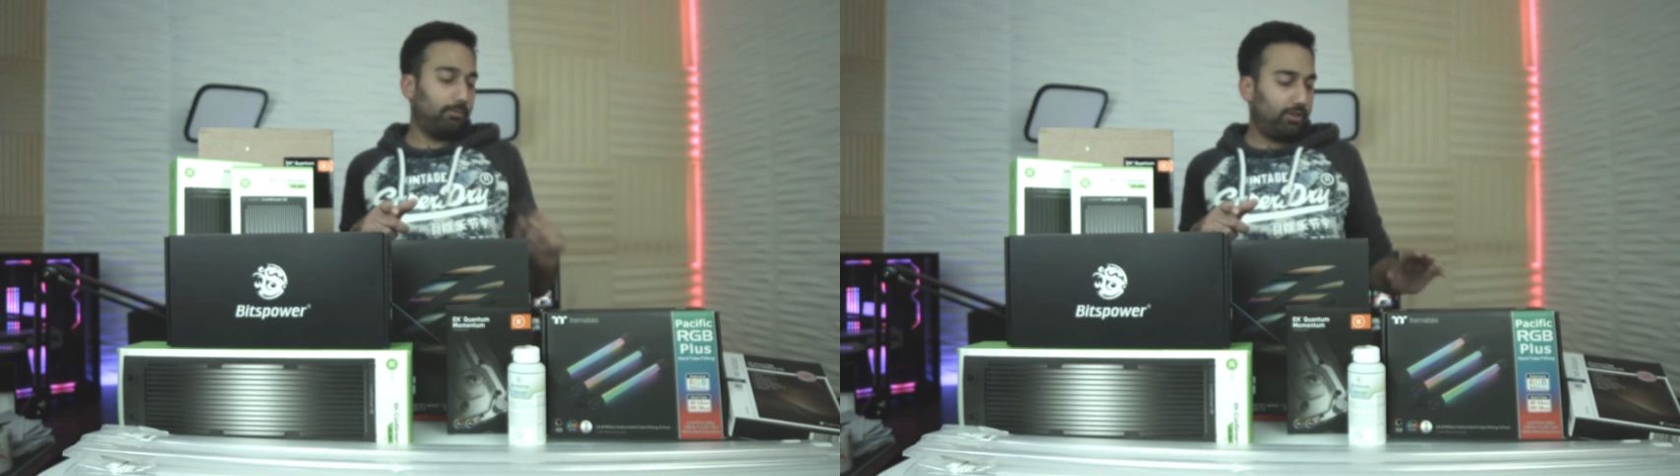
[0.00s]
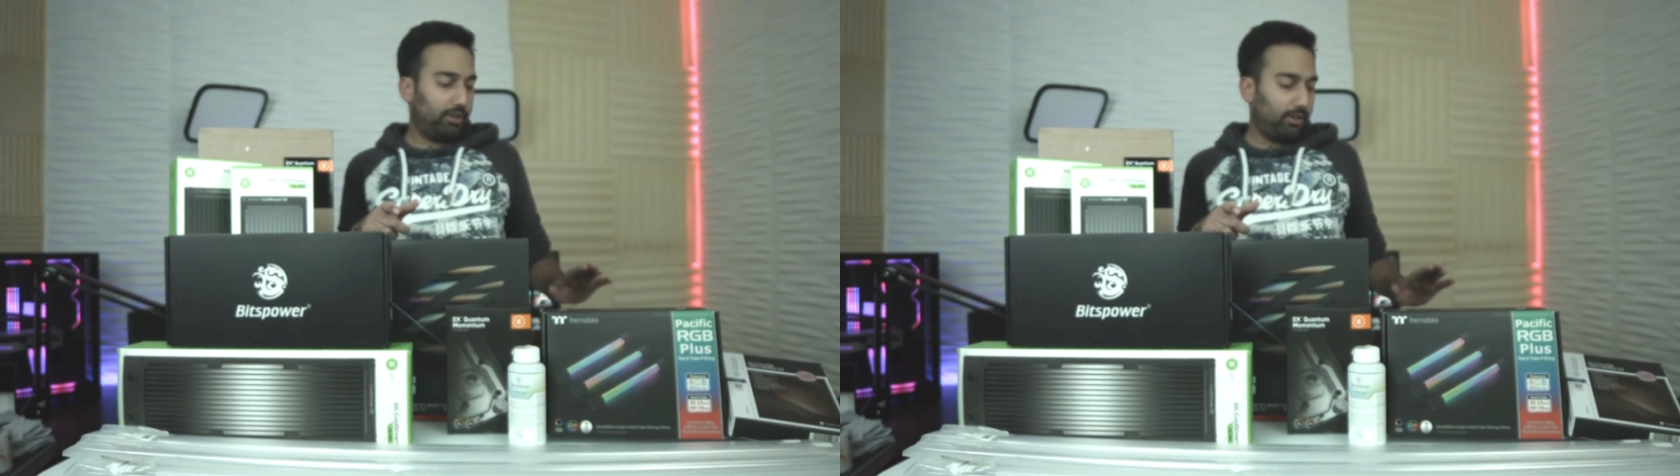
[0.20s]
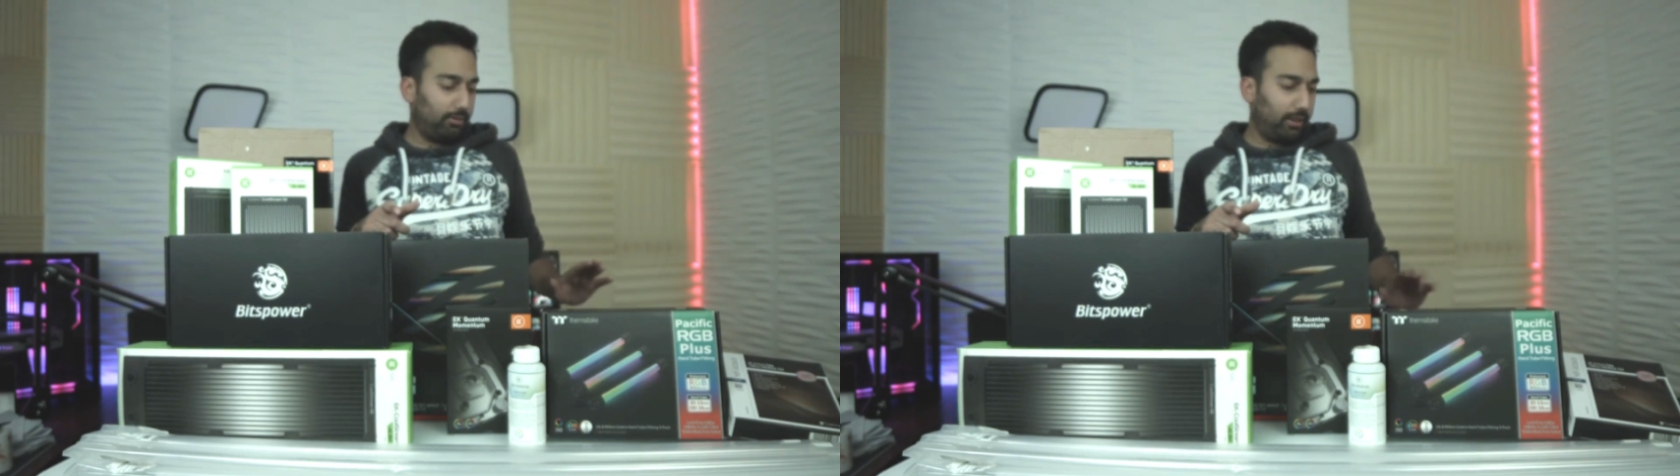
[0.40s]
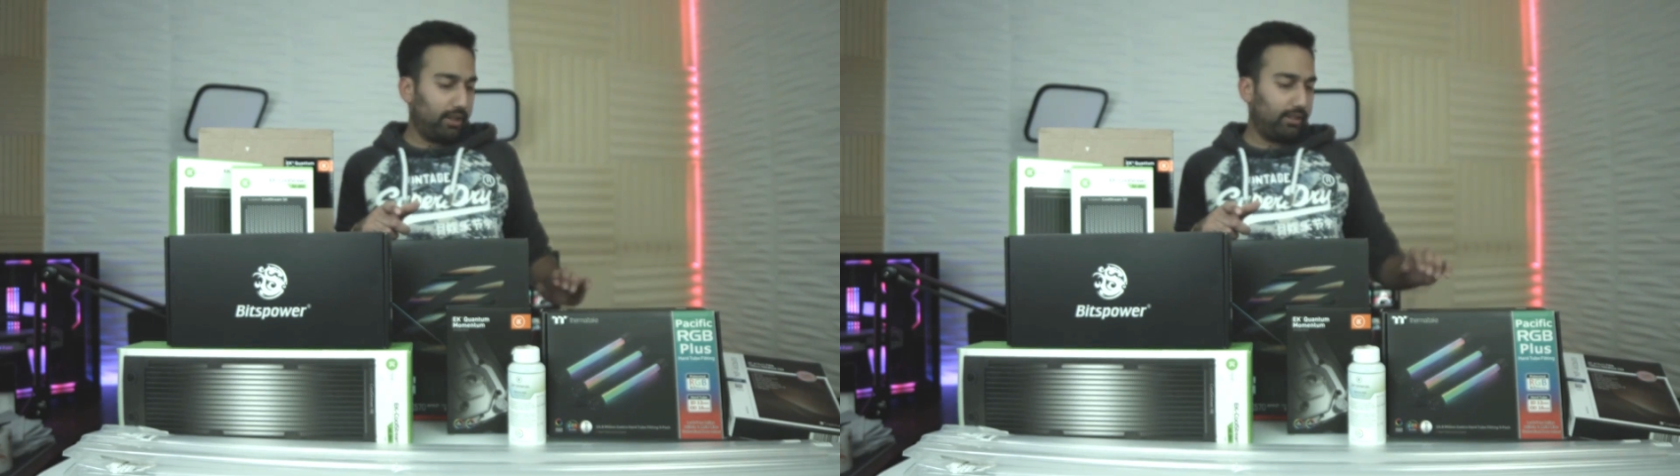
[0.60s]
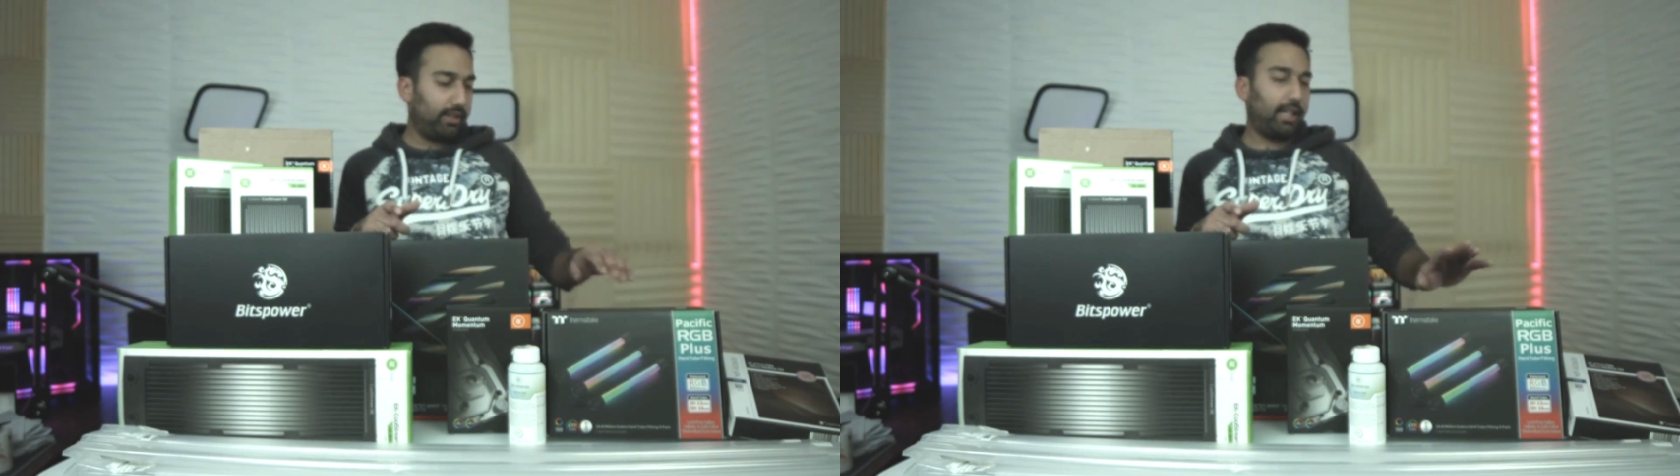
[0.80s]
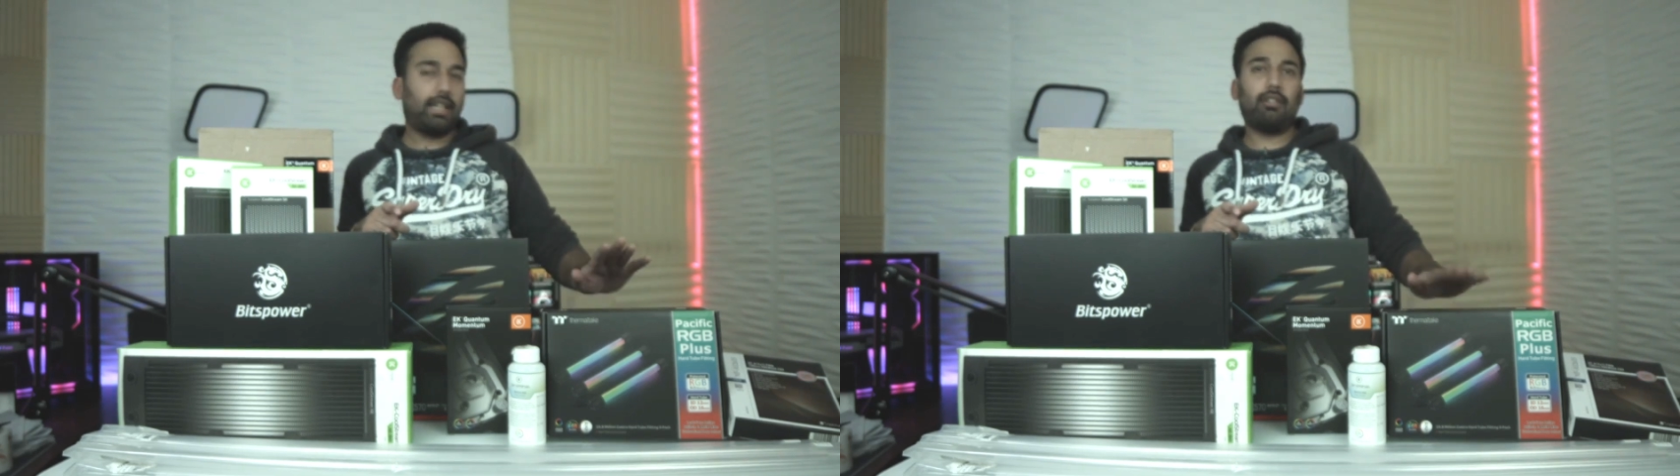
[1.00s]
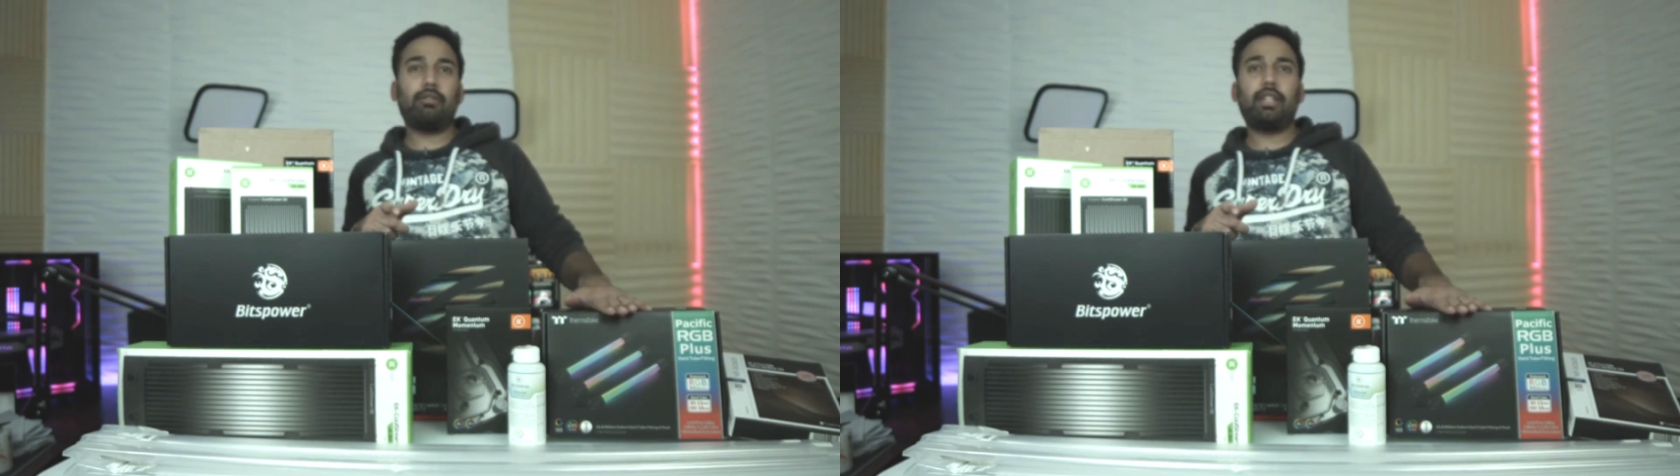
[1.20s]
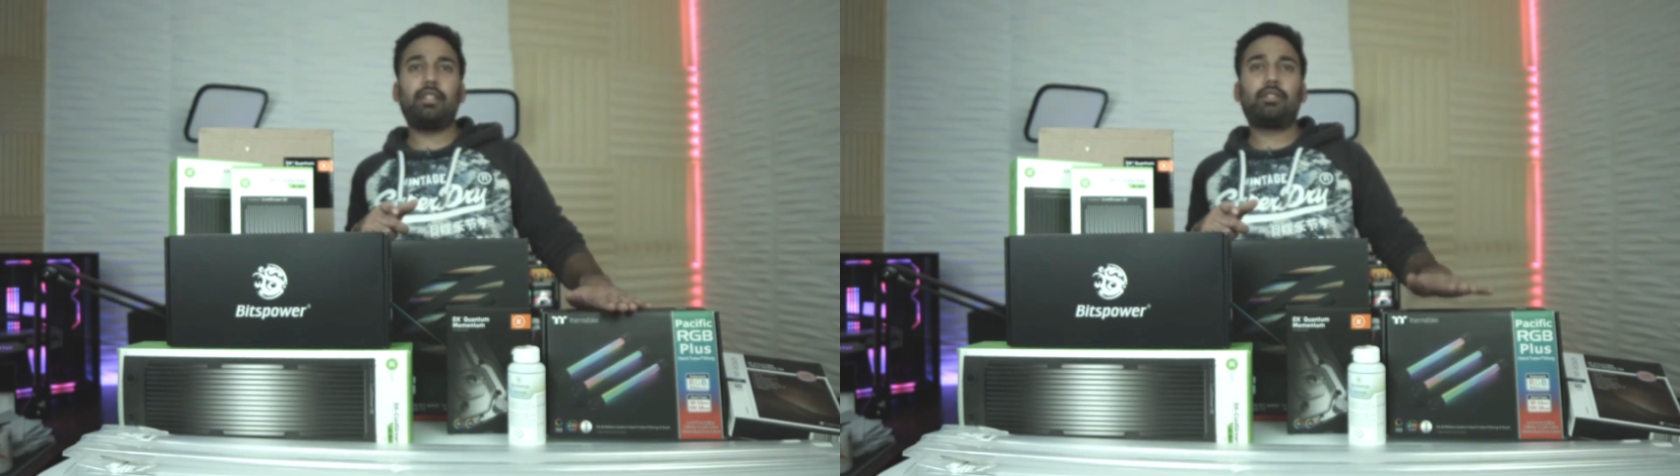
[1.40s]
just so we can take care of
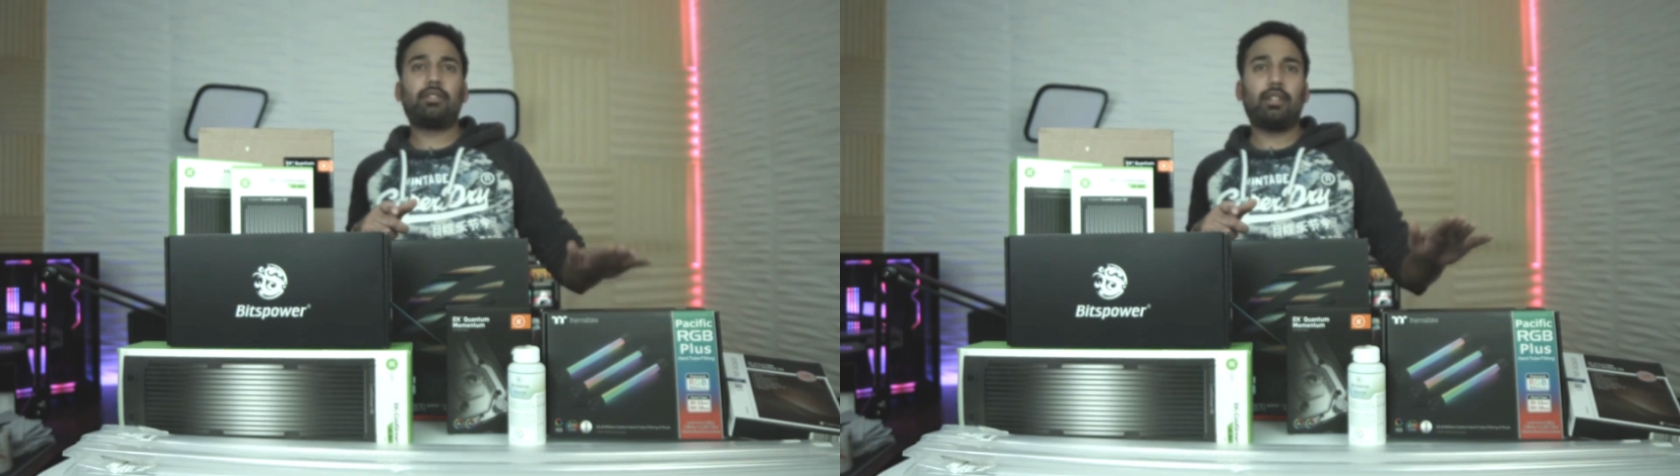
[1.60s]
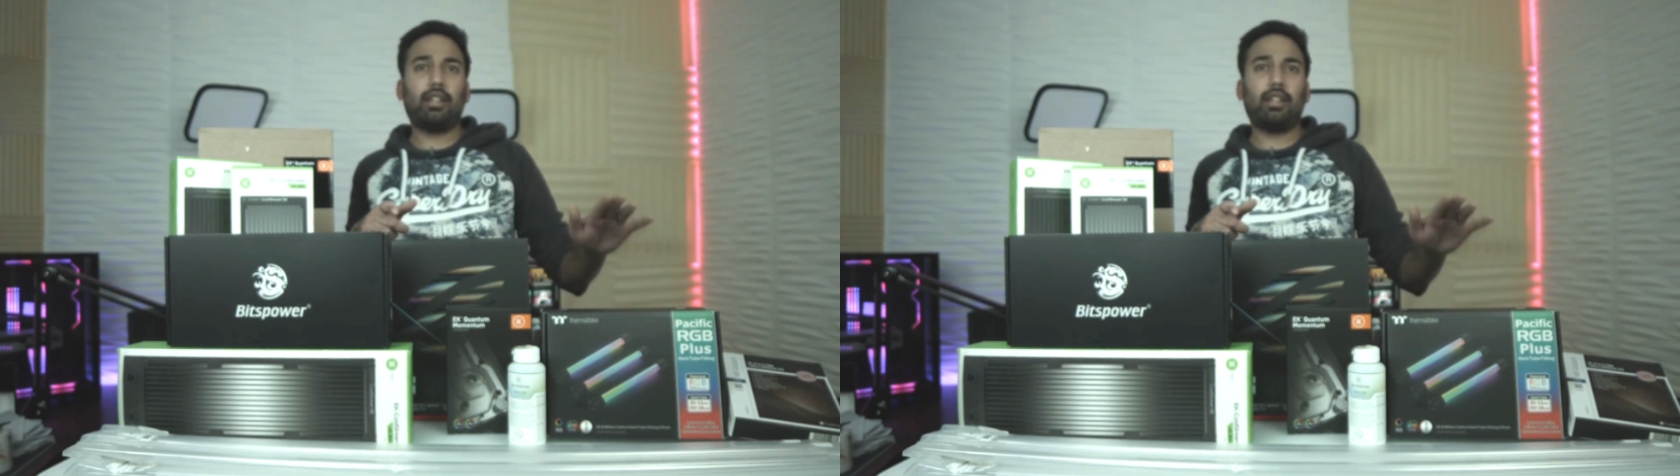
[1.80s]
these.